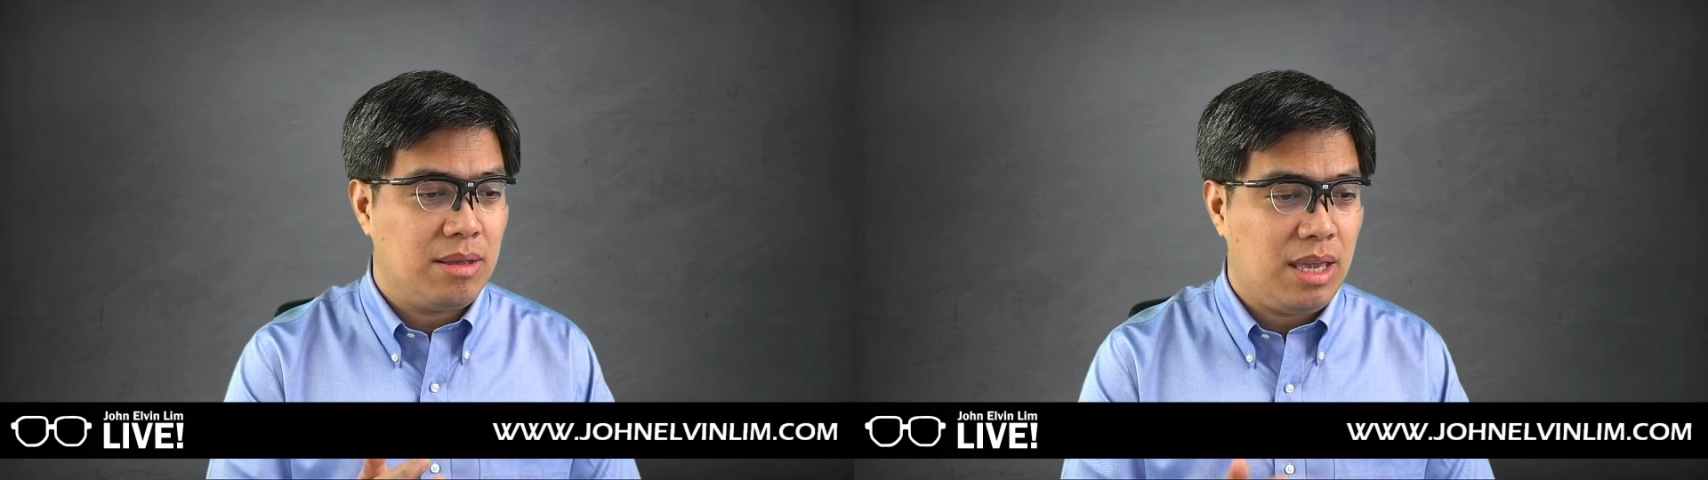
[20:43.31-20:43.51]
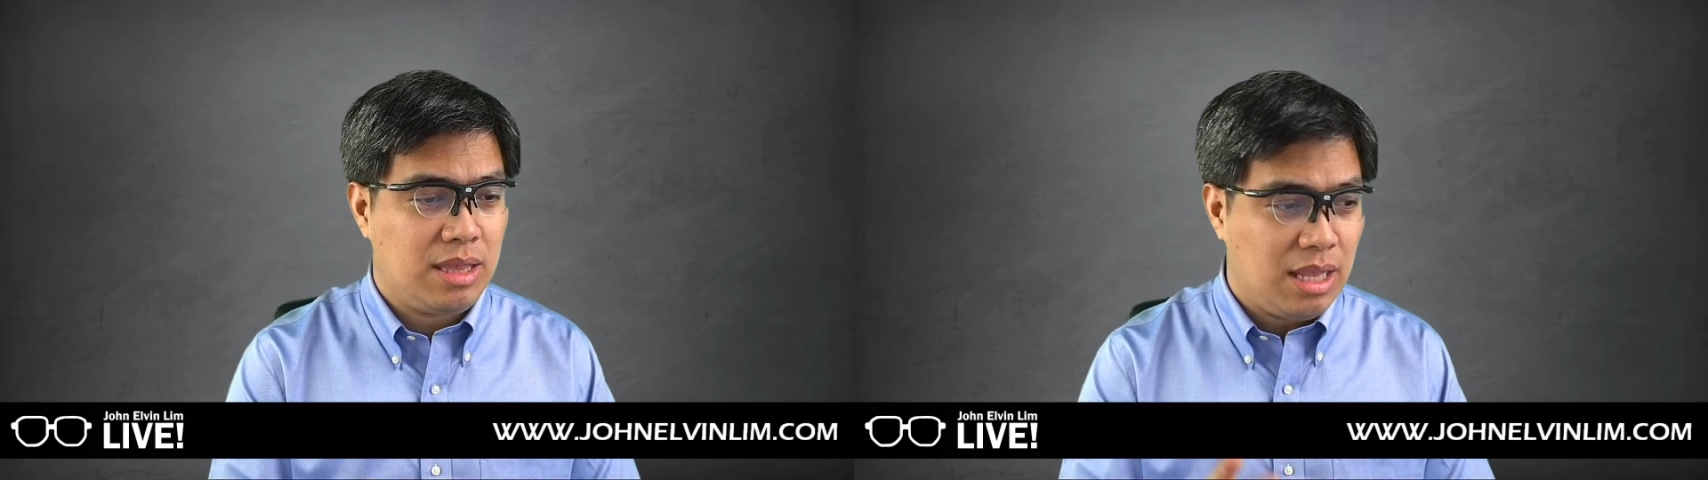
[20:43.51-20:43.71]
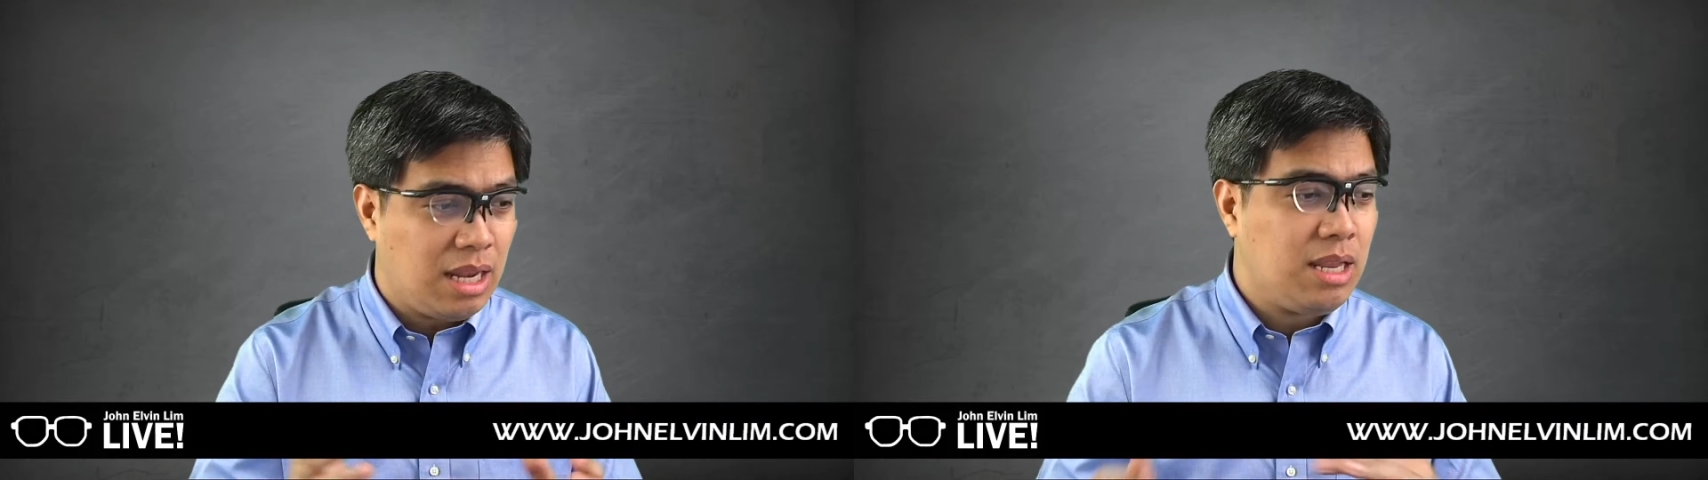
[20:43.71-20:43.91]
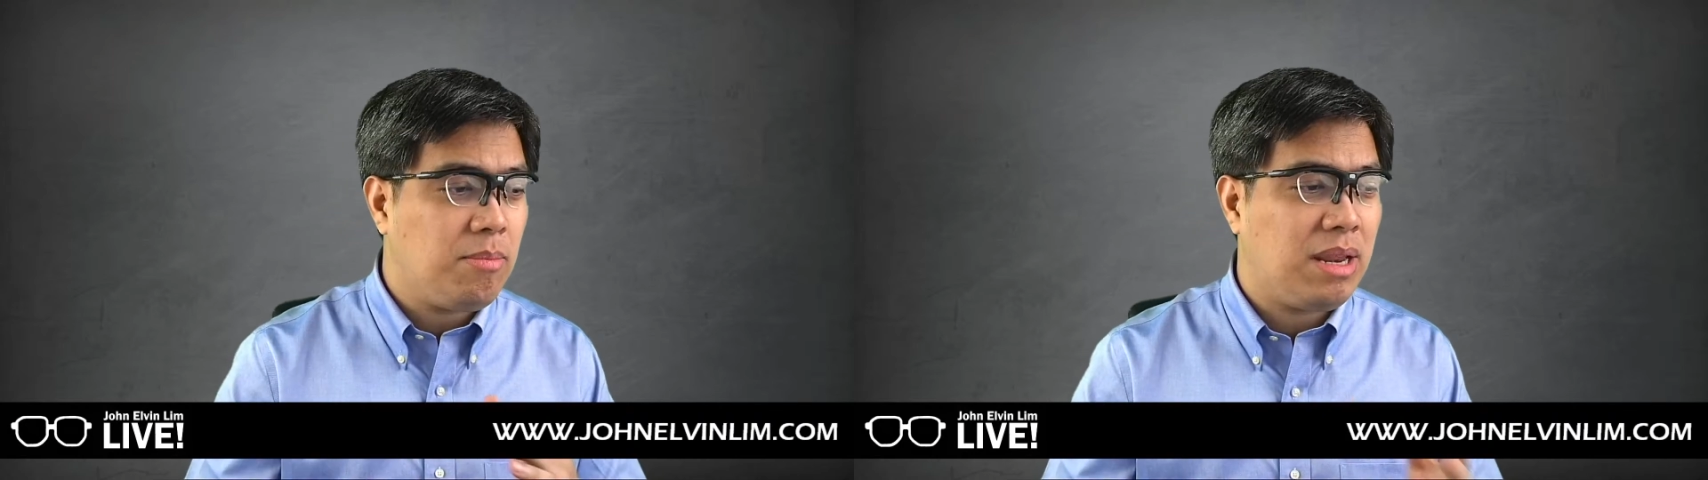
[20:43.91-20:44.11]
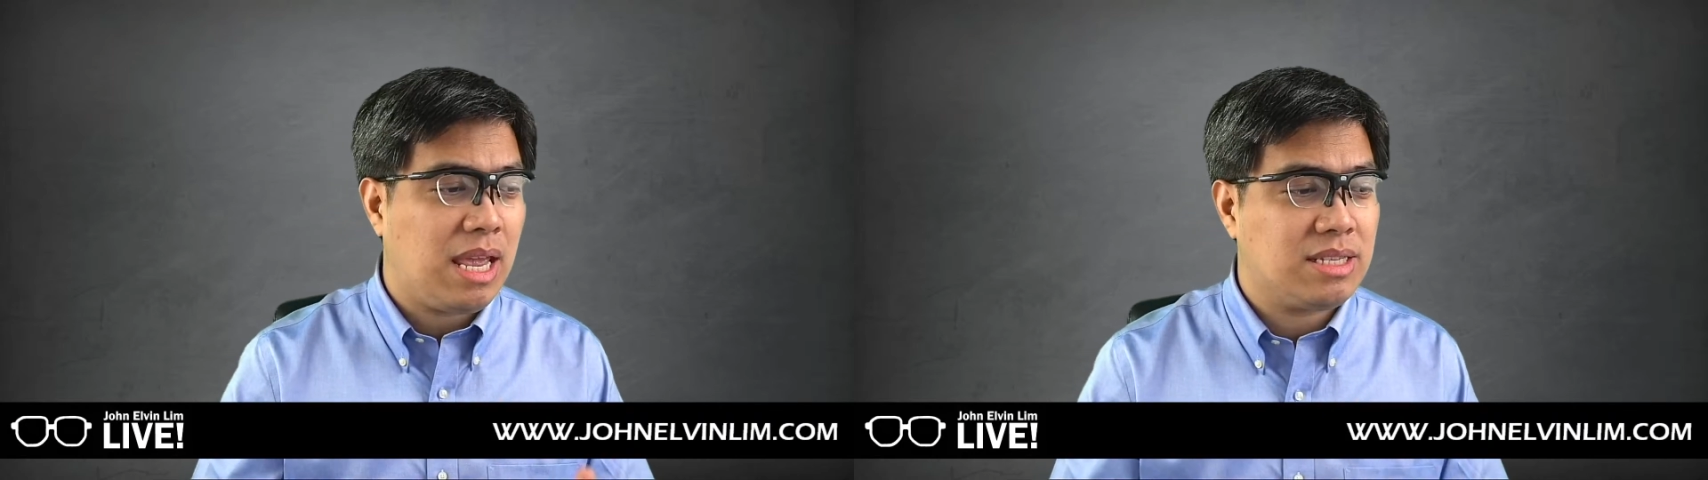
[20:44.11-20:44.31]
It
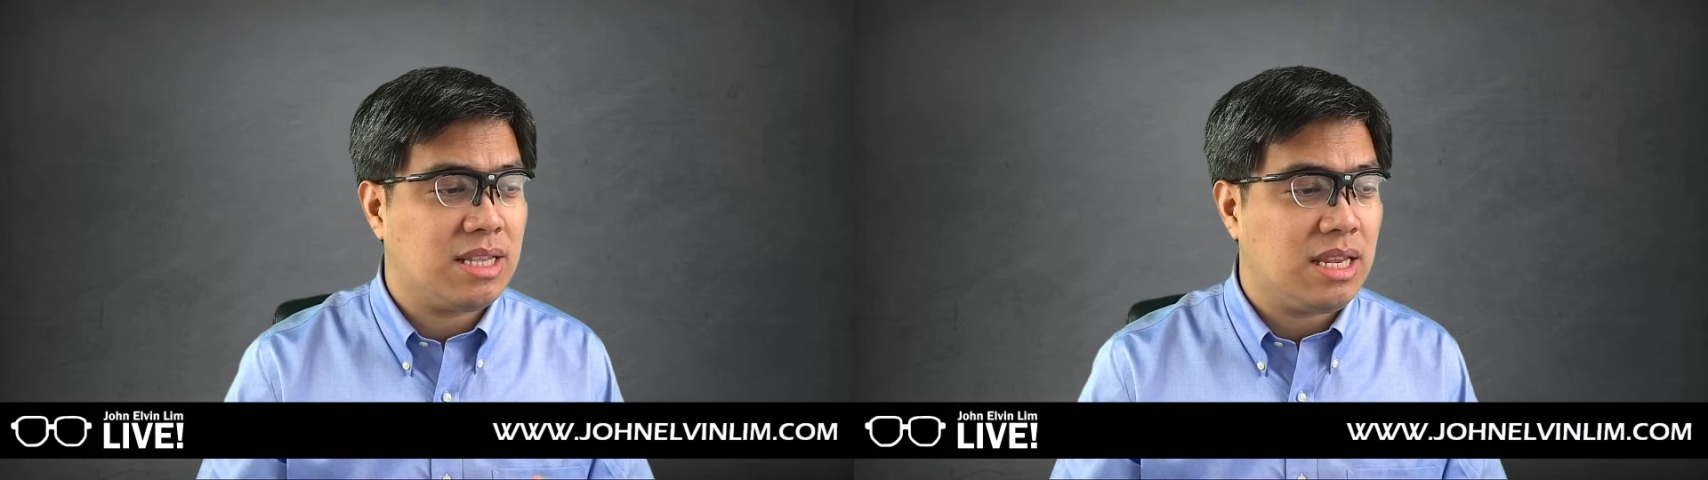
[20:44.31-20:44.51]
eliminates the